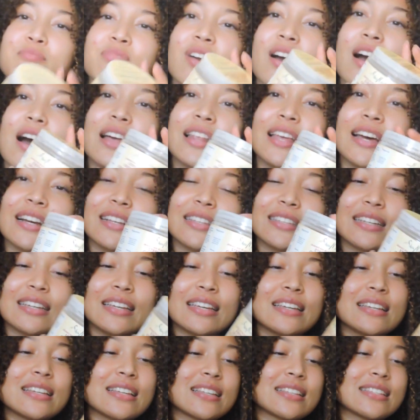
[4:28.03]
product
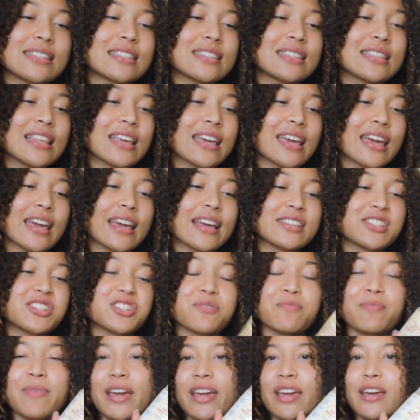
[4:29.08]
is the
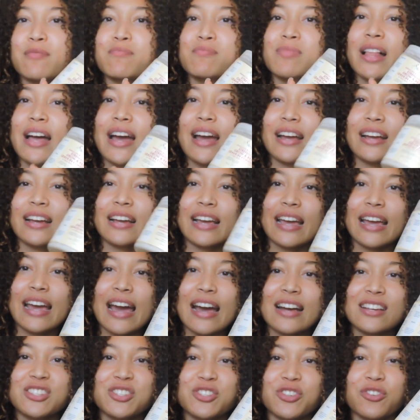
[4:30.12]
Jamaican Black
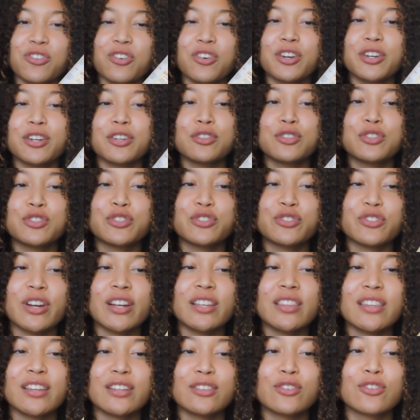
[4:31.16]
Castor Oil
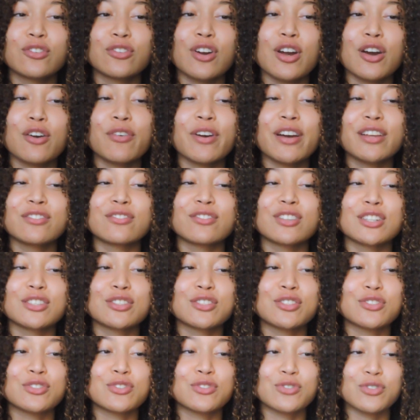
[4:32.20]
Strengthen, Grow, and
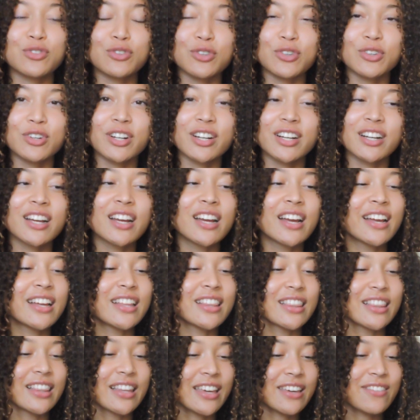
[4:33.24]
Restore
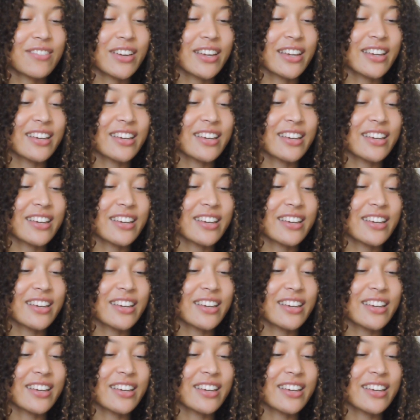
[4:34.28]
Leave-In